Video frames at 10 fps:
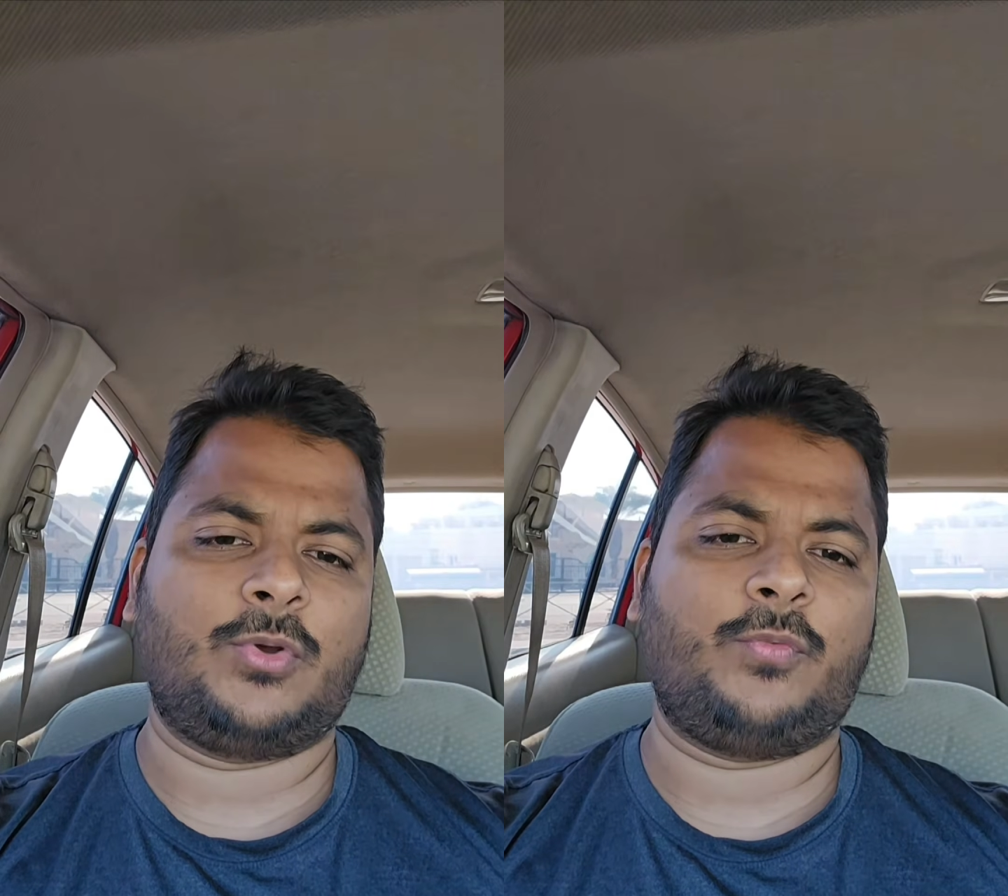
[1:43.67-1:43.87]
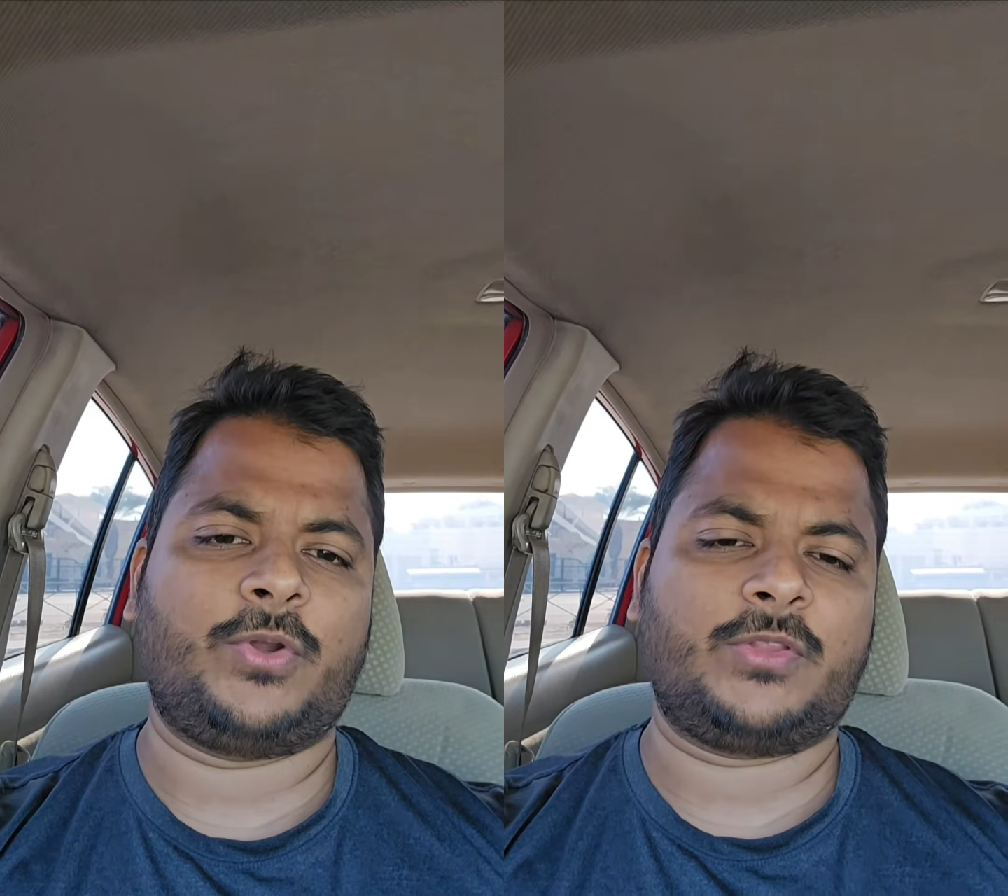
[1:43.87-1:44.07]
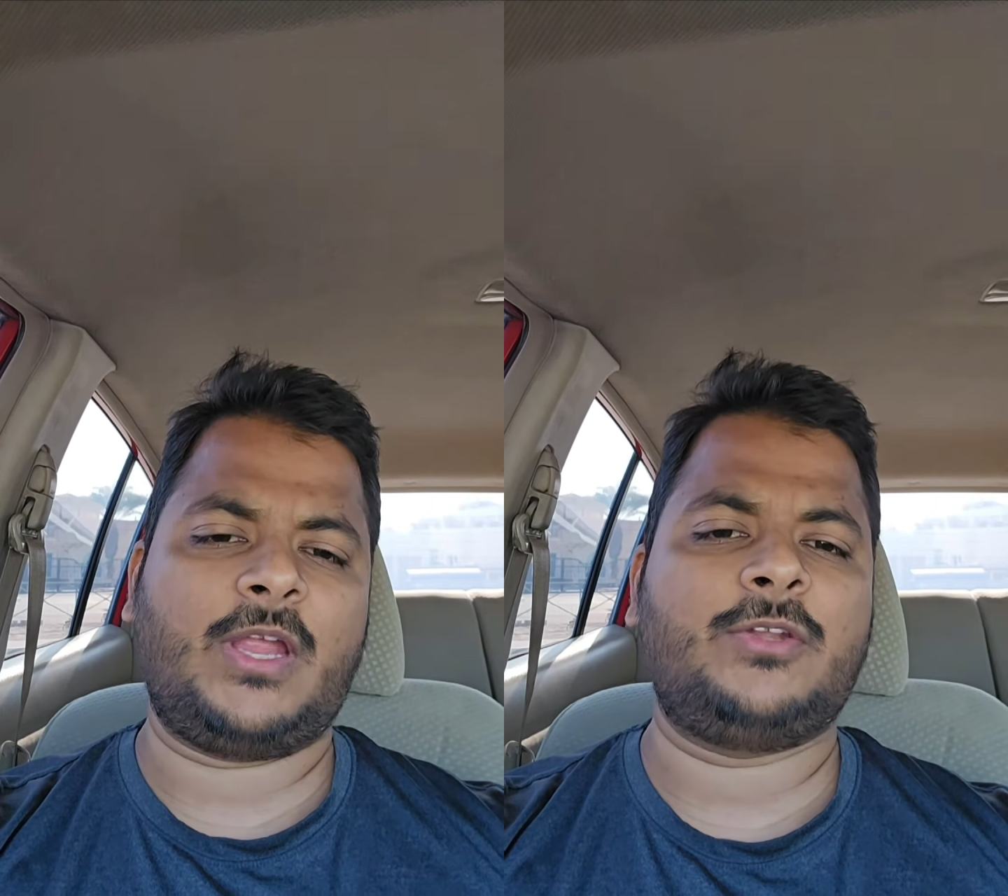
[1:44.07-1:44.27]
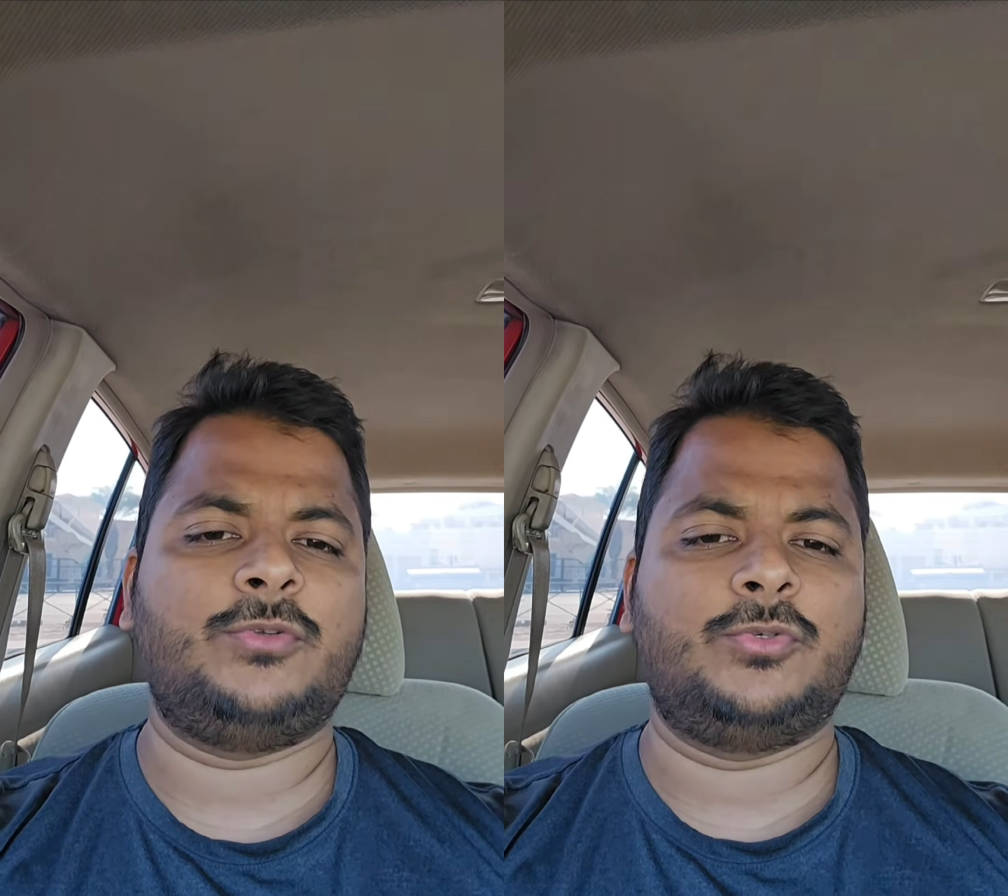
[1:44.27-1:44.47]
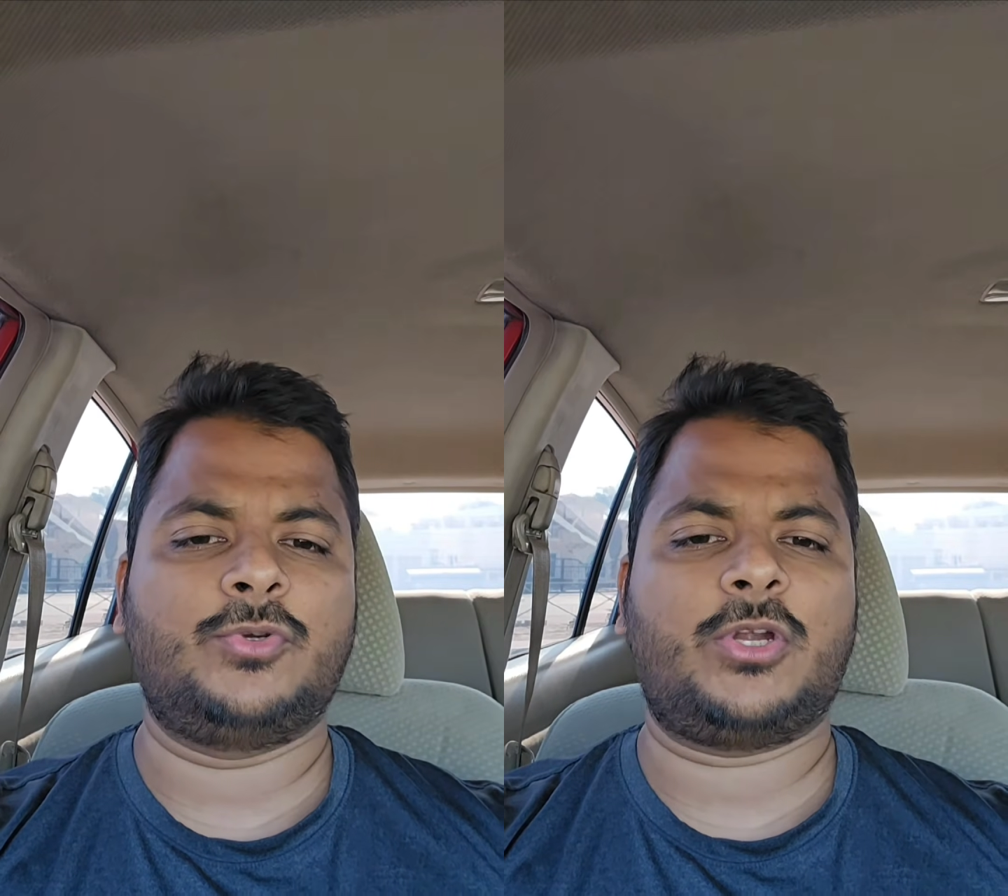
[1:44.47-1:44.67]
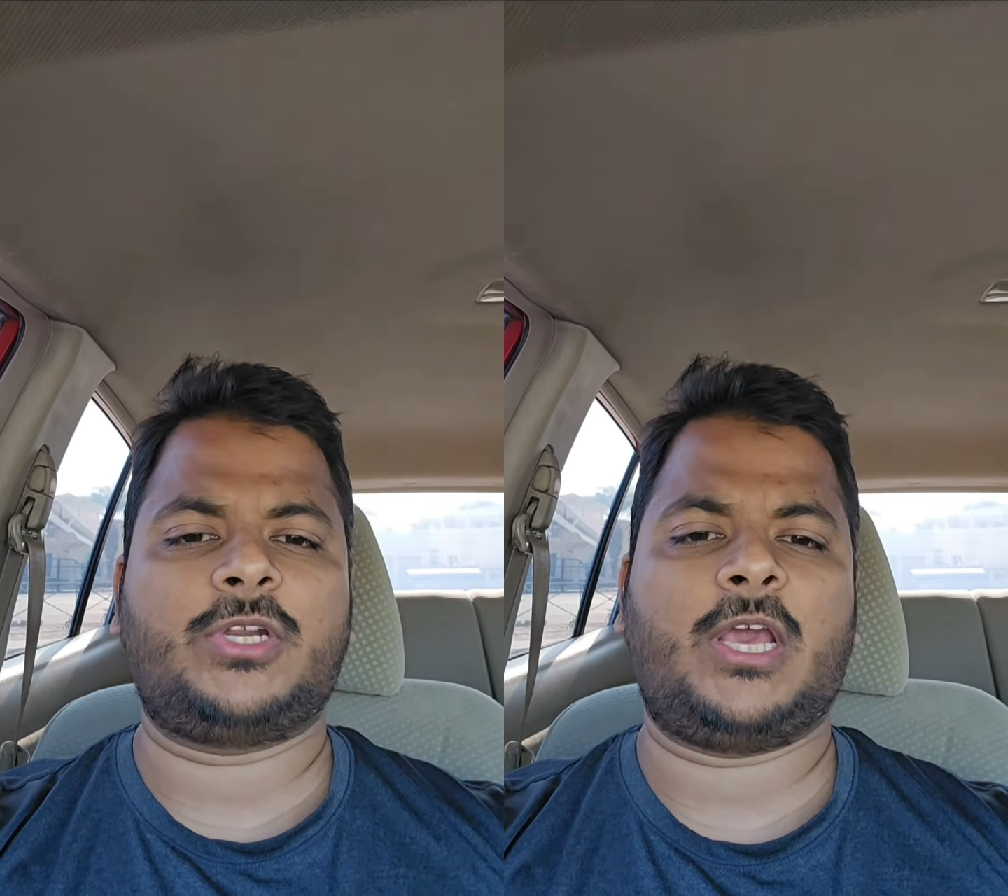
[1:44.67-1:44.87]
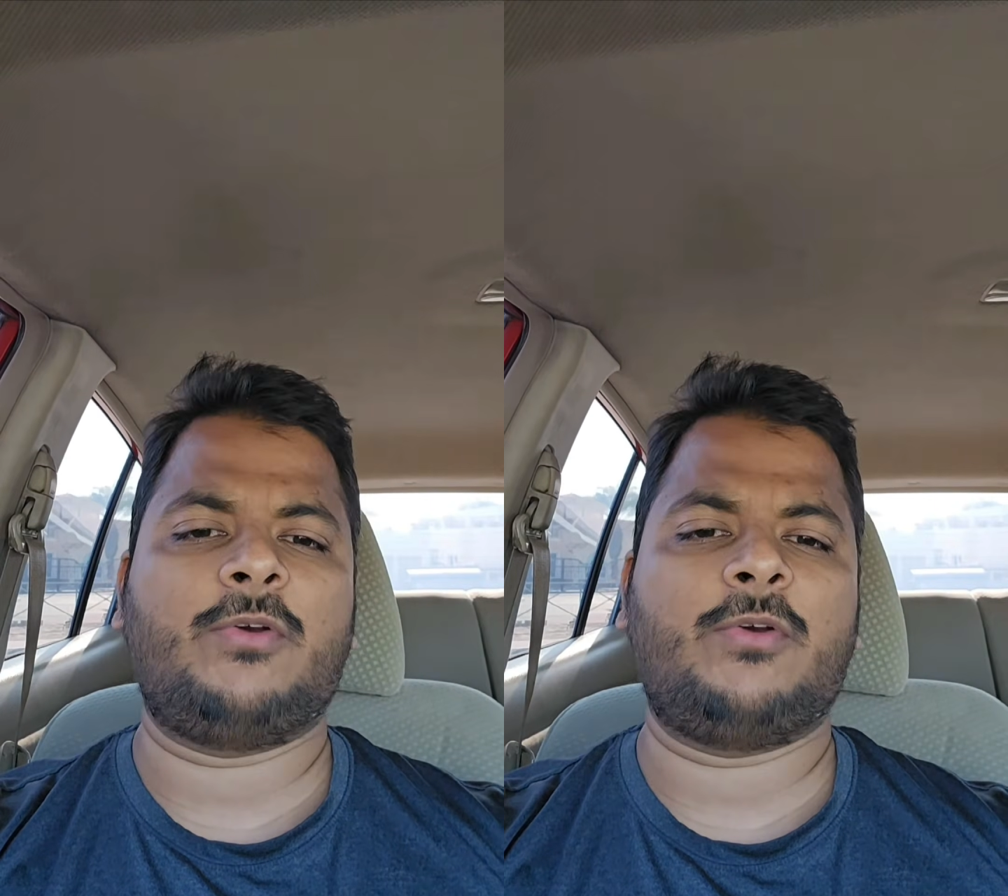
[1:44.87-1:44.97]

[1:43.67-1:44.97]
So for that you do not